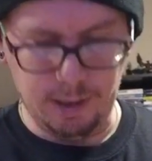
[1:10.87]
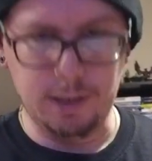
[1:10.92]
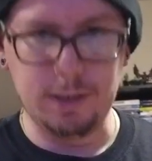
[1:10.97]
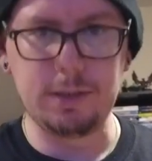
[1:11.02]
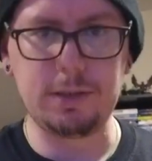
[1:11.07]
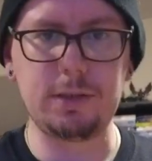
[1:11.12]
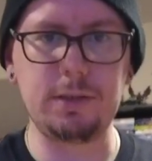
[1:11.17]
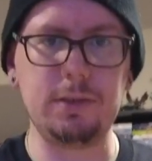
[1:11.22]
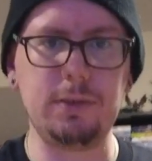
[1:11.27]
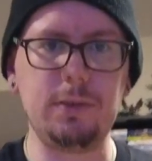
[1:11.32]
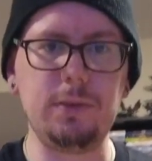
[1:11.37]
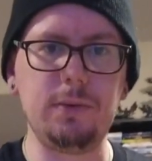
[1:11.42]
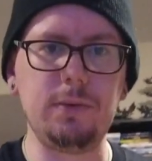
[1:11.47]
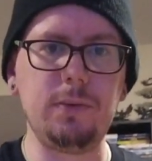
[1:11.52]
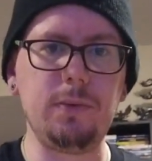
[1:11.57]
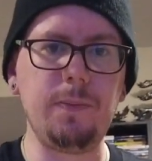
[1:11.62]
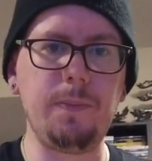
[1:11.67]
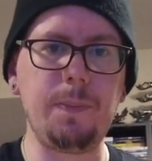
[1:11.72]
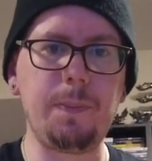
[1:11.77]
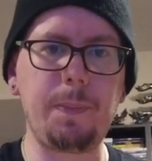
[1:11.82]
So,
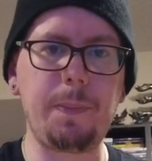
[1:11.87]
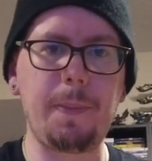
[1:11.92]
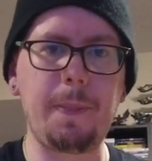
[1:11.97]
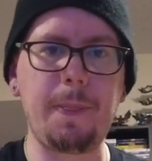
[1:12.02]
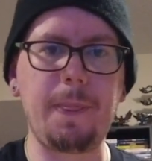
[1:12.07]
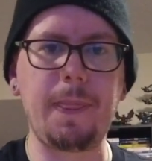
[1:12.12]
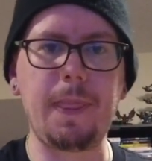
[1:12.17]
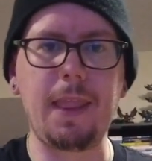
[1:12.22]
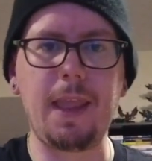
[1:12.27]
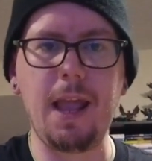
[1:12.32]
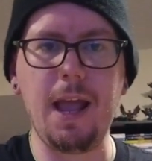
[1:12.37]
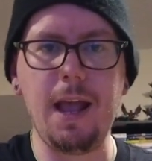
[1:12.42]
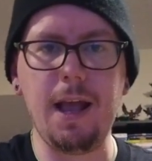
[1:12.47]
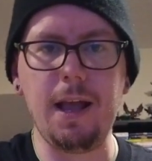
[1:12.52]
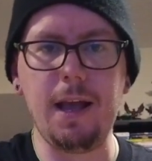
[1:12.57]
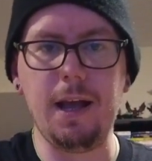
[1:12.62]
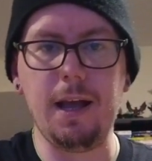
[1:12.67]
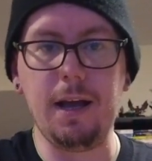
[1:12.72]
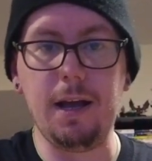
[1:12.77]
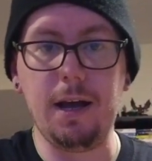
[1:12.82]

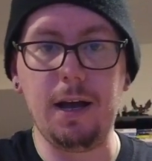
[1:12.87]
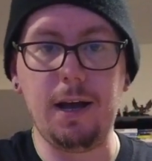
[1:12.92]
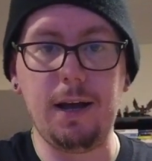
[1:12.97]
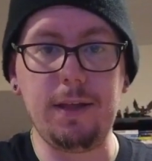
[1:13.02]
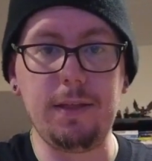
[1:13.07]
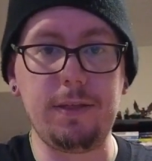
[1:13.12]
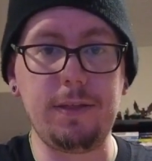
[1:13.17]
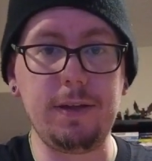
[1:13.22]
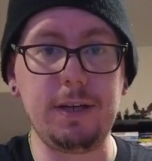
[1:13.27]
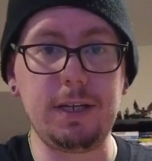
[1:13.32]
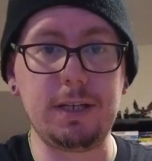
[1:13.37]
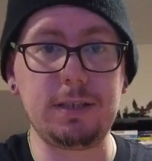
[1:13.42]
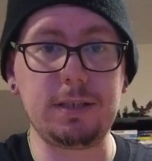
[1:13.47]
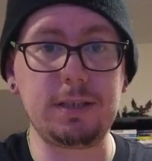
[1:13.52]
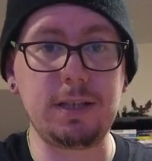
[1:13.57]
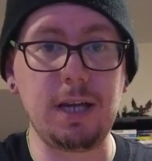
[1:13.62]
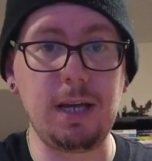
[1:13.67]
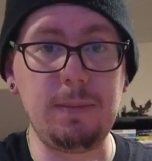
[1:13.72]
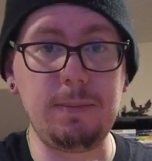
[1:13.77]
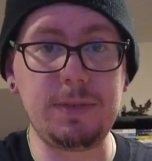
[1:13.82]
I think it's
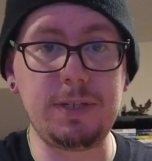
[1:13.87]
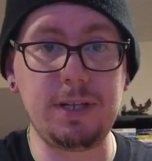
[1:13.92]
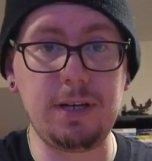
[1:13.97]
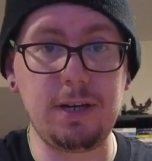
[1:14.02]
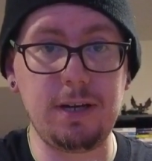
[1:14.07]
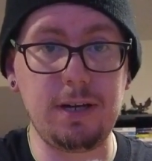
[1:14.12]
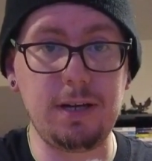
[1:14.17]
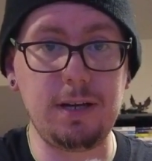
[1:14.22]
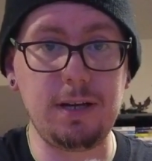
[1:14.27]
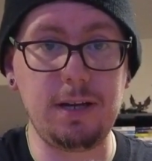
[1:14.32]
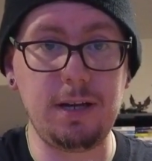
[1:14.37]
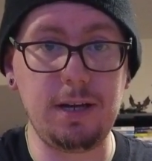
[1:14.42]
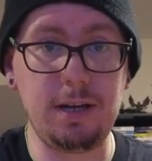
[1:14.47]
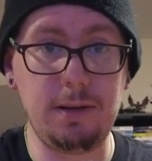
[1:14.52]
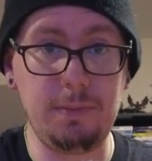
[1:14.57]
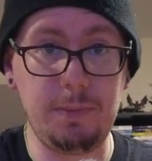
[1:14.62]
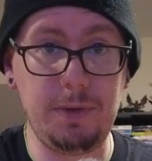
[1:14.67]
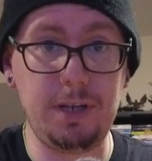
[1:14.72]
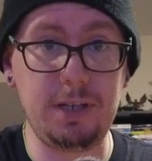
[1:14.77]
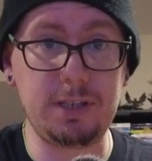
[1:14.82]
time to
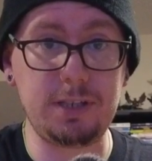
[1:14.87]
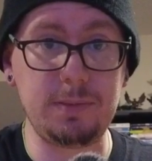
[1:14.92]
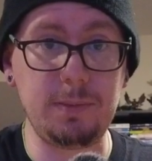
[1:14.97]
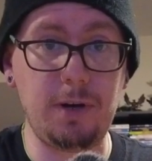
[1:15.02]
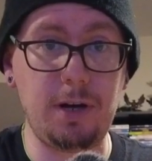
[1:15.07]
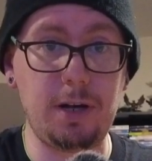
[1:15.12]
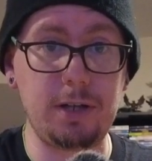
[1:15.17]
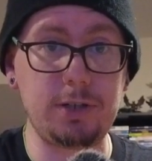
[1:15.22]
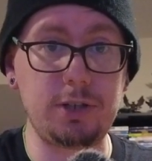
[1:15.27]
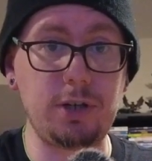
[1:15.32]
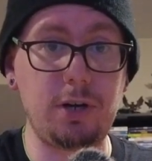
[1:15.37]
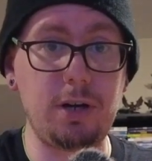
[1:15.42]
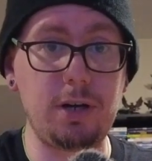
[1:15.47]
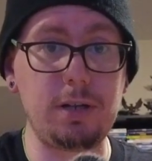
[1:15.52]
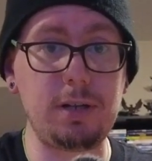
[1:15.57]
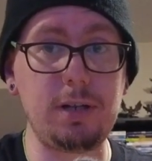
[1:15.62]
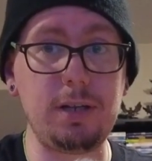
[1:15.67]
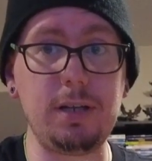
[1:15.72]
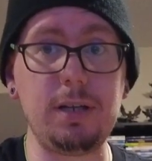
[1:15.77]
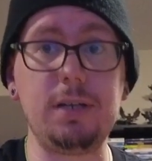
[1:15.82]
make some hot
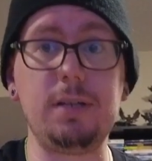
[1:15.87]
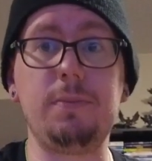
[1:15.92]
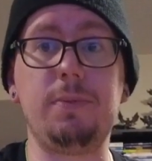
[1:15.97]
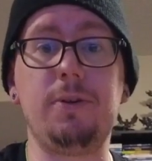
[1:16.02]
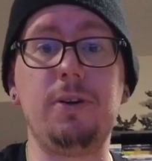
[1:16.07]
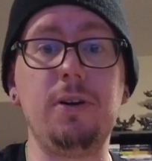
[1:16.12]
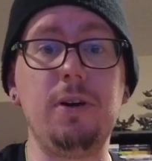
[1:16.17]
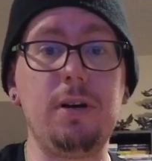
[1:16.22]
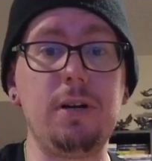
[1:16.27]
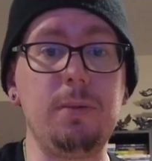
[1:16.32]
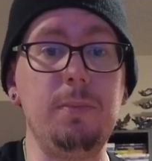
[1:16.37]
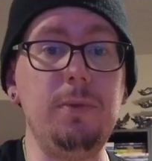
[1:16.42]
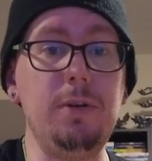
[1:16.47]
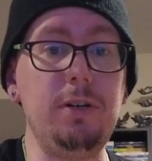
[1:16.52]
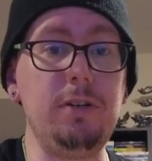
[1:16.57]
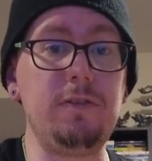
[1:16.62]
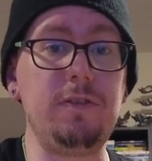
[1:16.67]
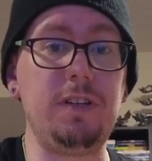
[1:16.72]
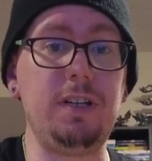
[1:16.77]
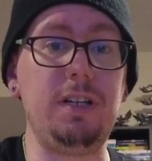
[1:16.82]
chocolate, put on a
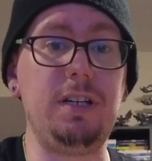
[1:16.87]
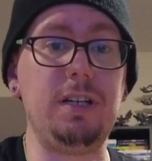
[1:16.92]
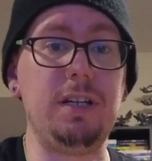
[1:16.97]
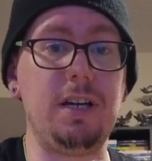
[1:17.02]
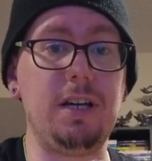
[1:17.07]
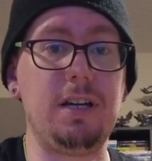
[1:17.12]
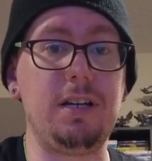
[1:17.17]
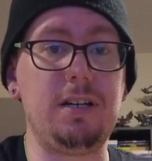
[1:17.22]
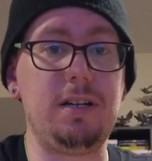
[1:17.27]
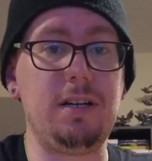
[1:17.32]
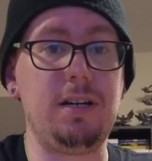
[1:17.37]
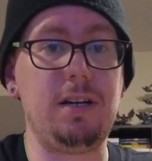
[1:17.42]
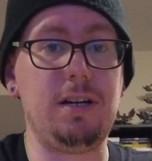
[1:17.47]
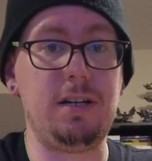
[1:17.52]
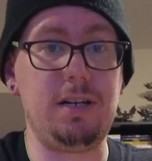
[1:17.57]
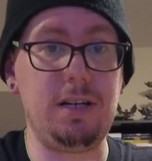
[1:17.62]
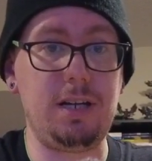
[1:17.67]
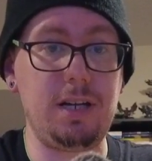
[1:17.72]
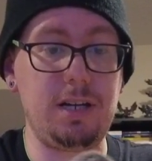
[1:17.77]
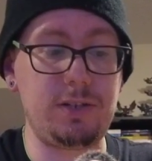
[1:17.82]
movie, and
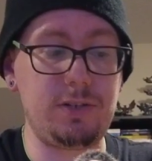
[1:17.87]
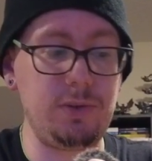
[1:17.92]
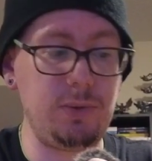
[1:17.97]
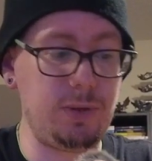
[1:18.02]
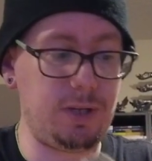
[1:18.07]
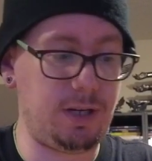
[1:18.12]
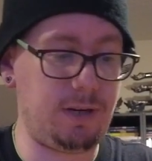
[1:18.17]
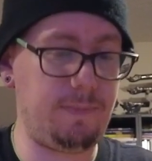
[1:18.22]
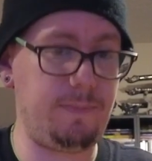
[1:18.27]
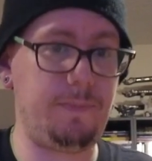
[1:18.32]
get to it.